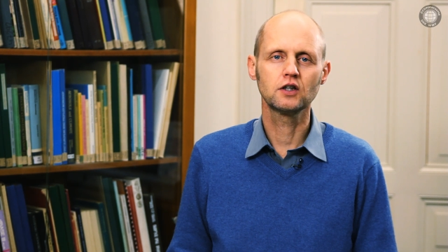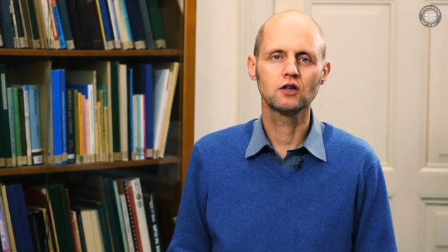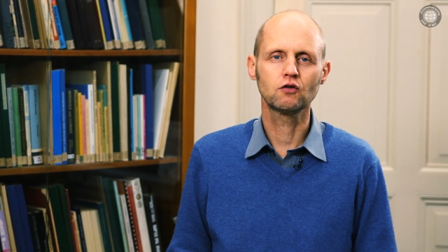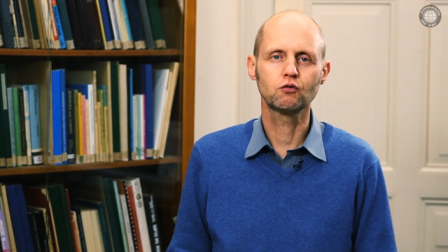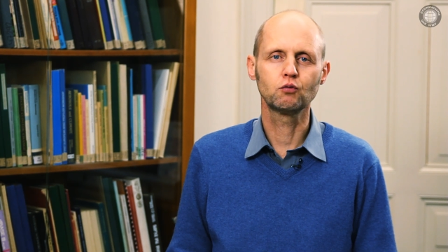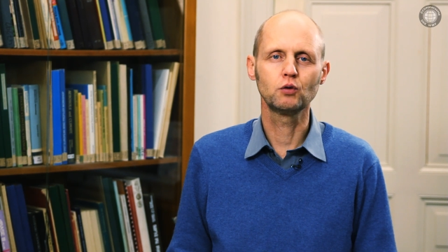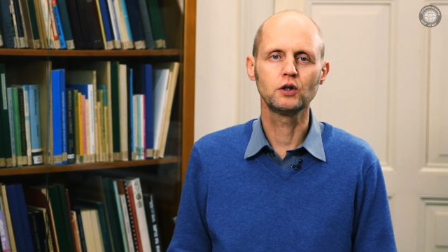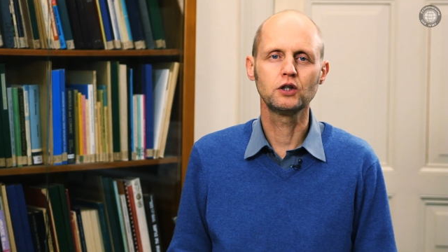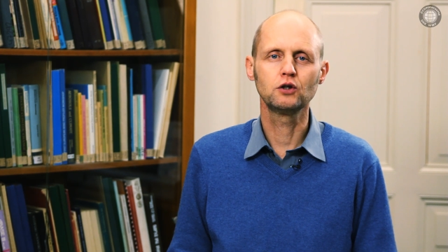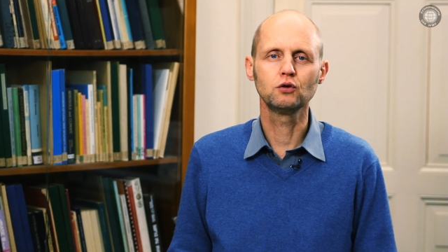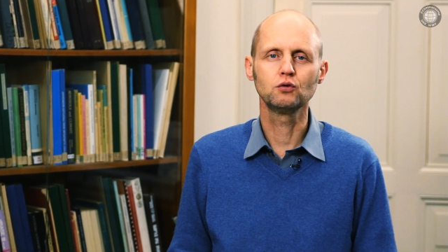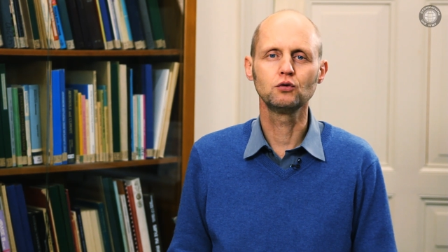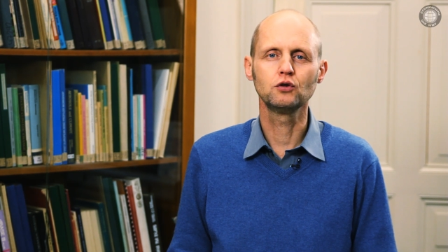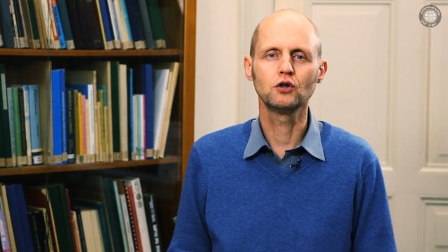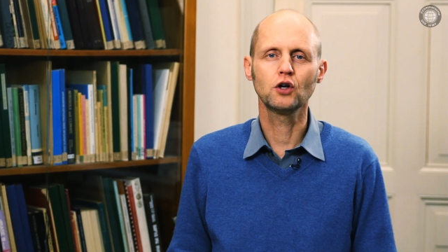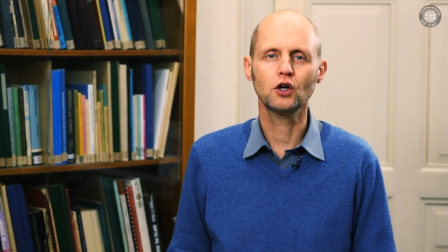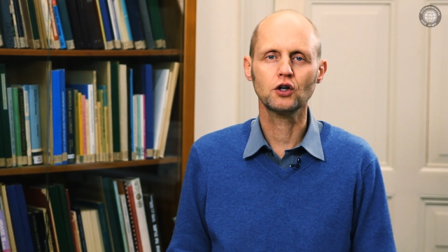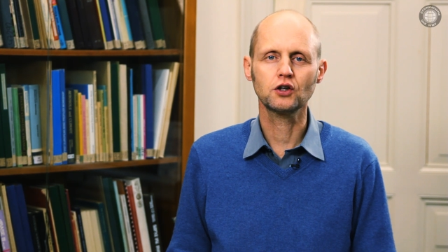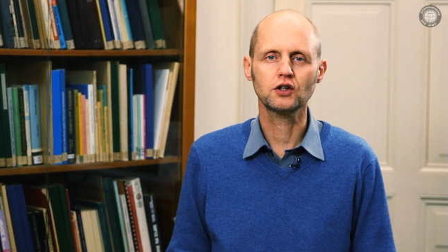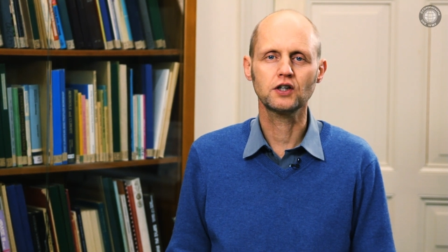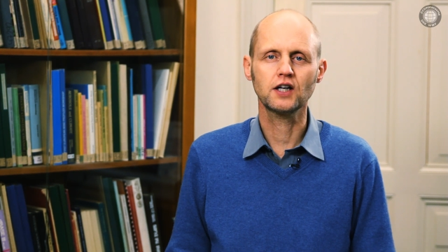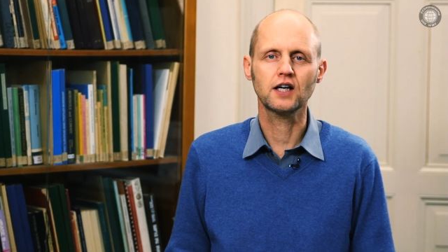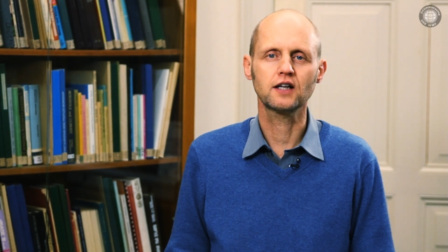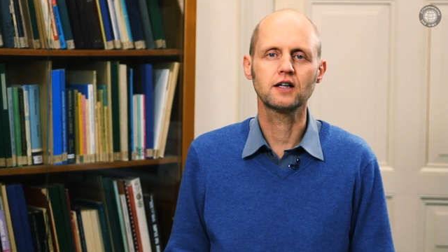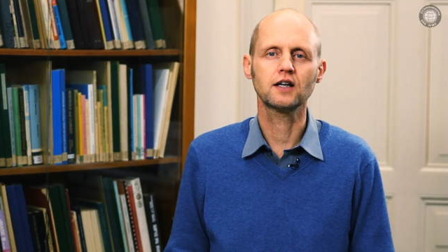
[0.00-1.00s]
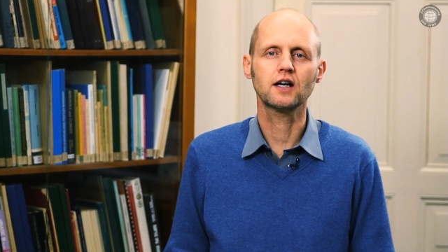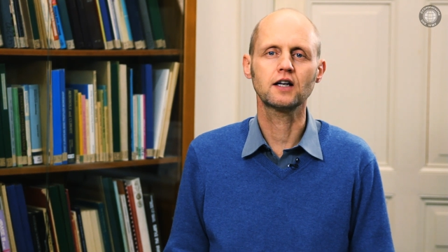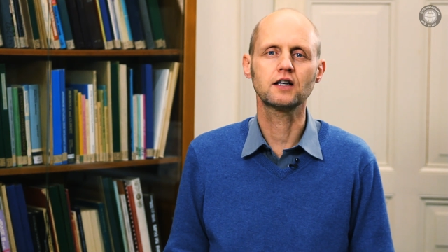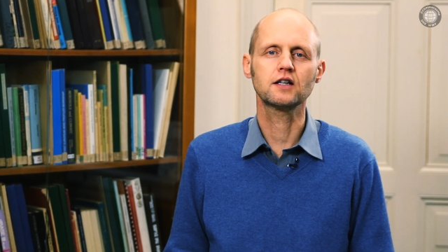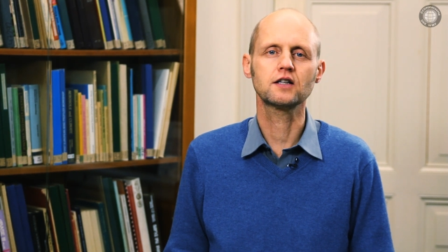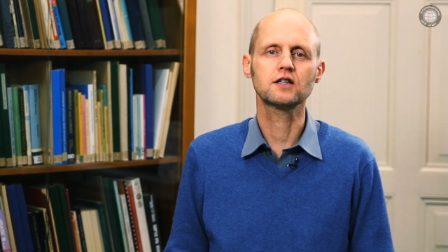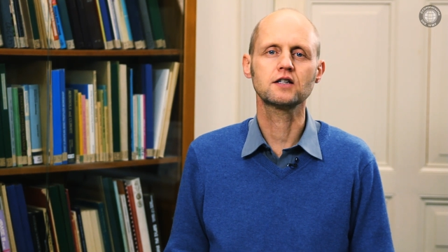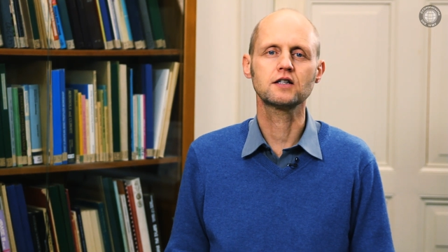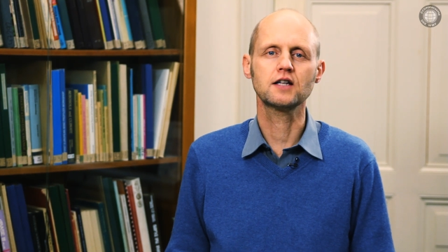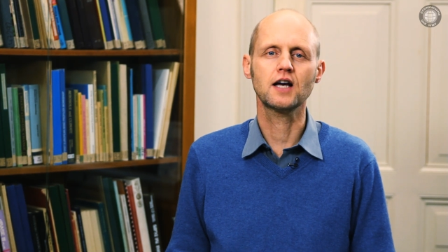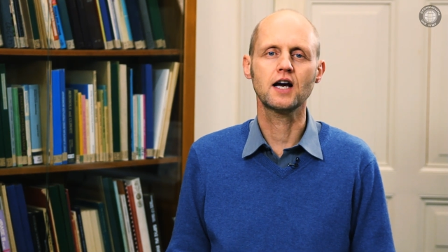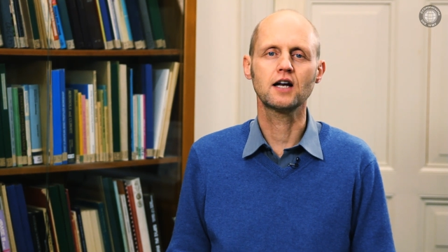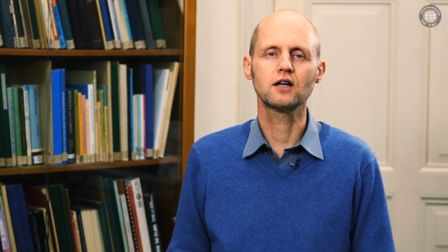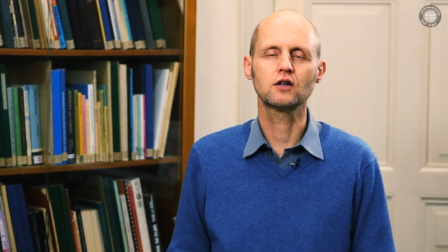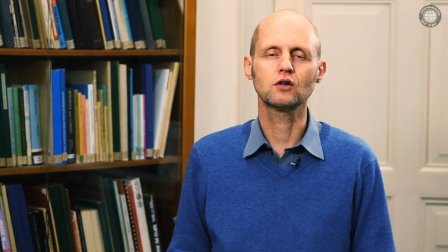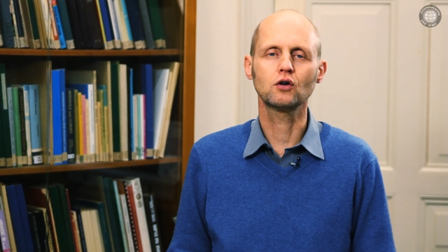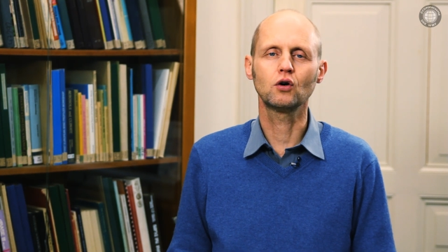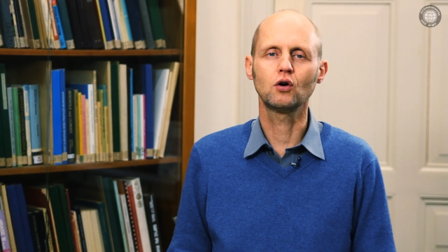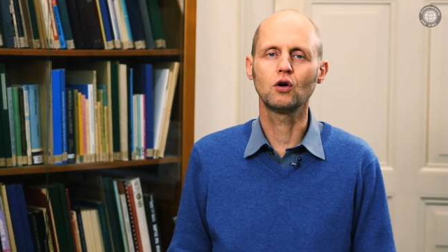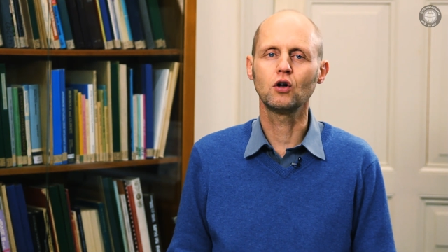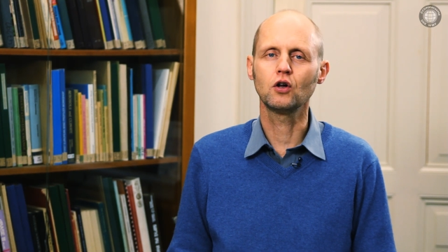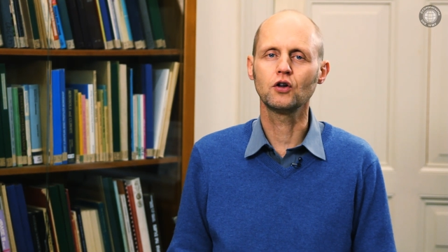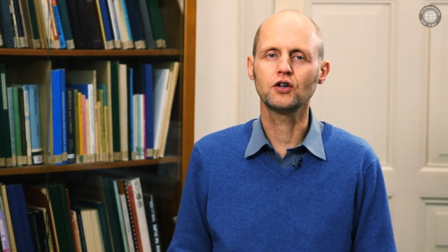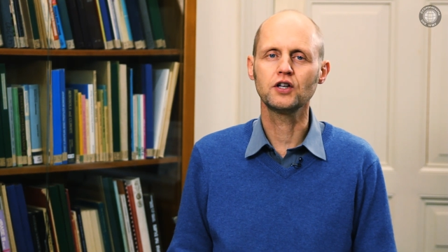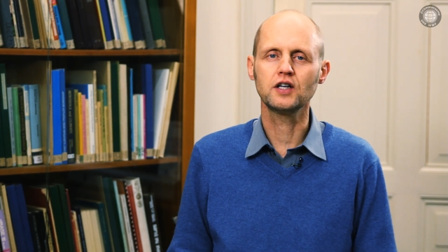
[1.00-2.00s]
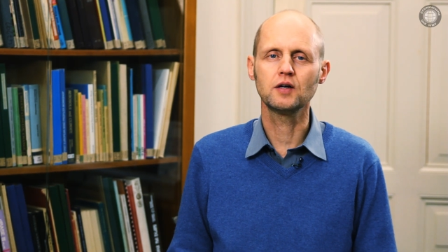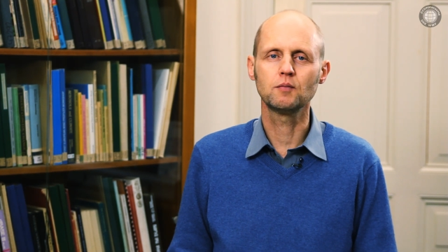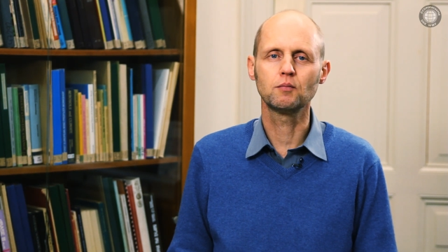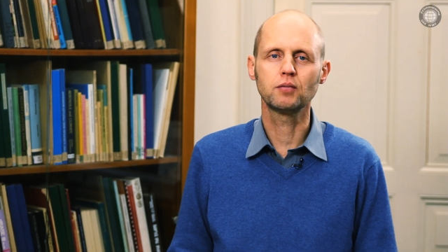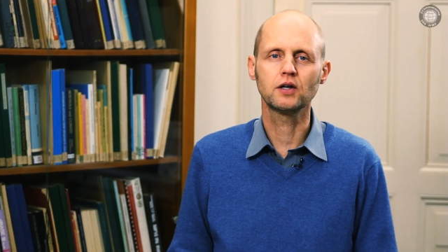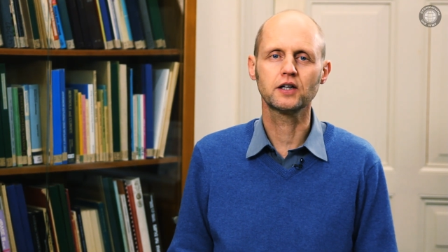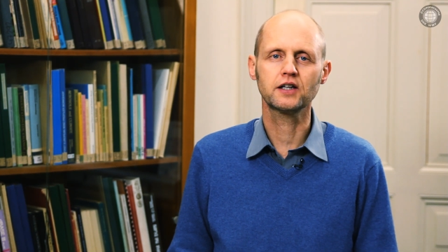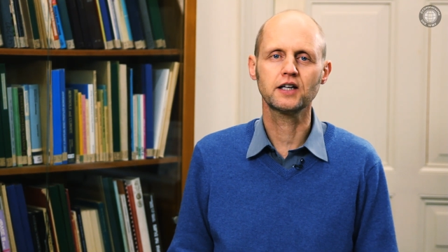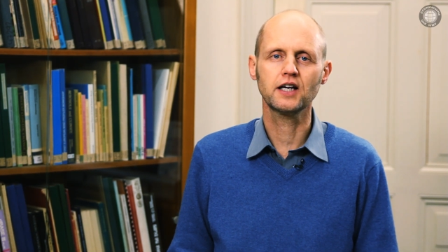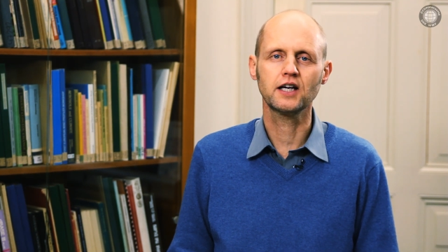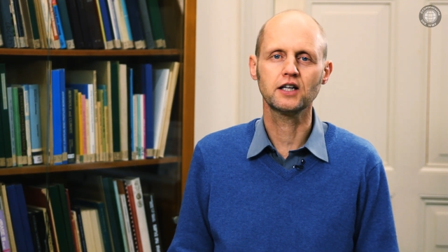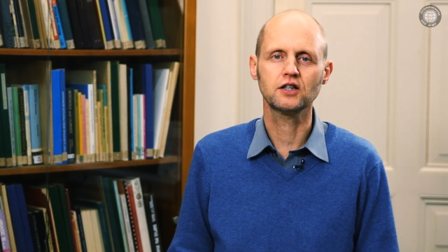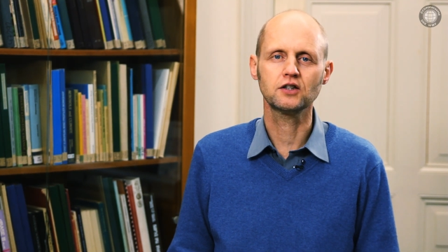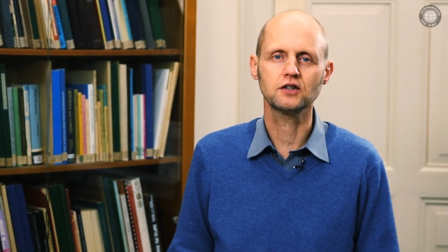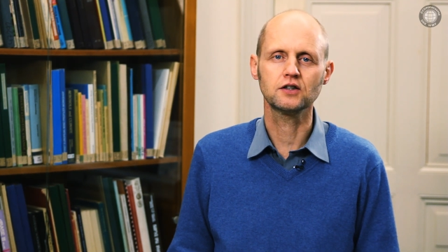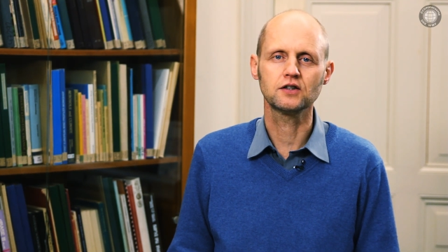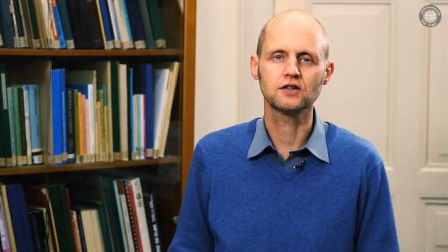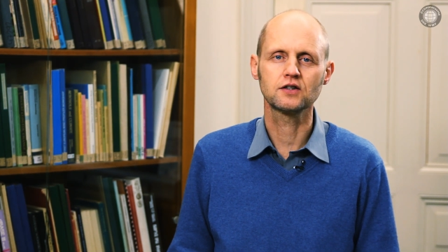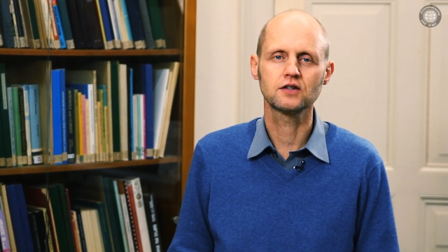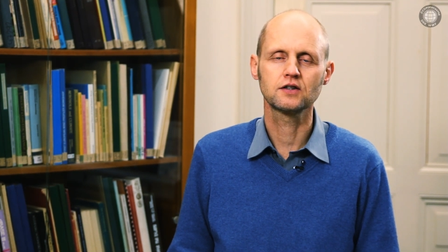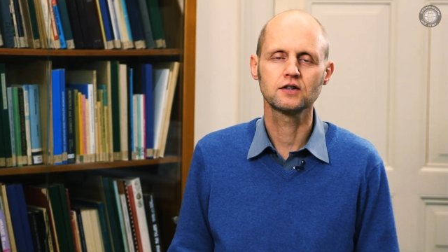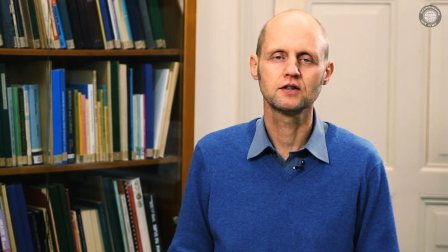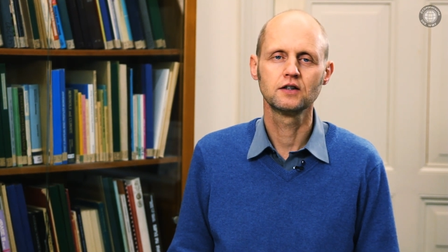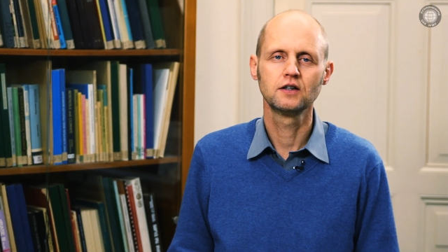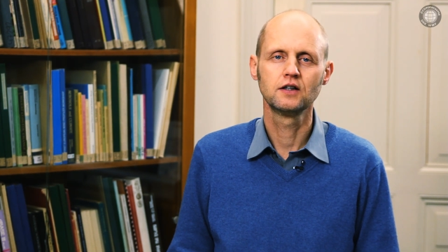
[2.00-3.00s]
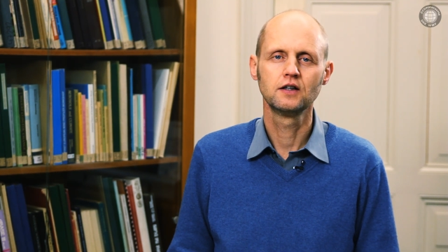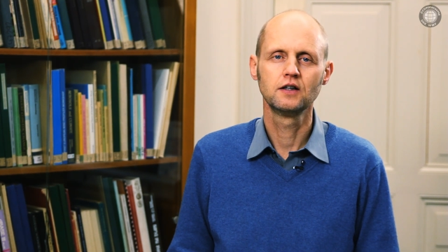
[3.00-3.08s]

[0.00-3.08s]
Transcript: if we do not yet understand all the implications.